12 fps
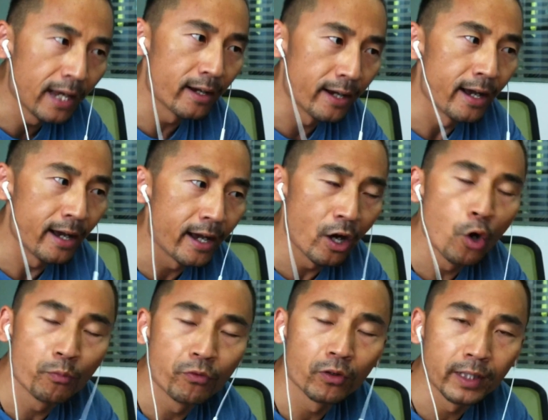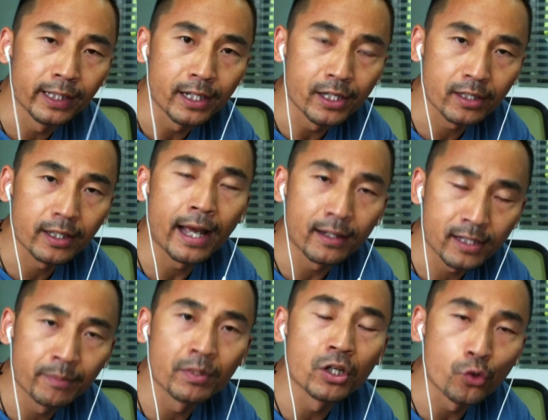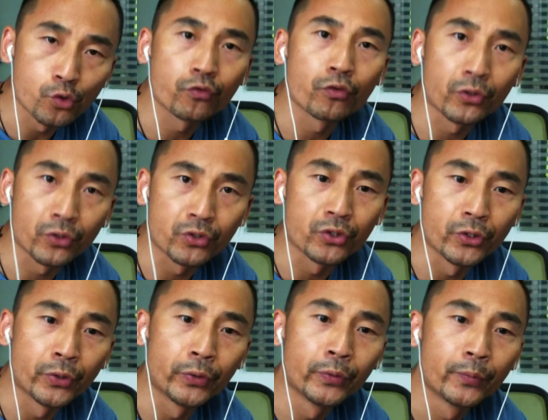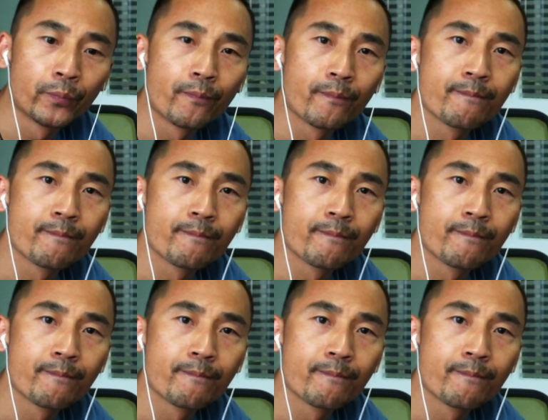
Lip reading: Yeah, hopefully it's got some useful to you.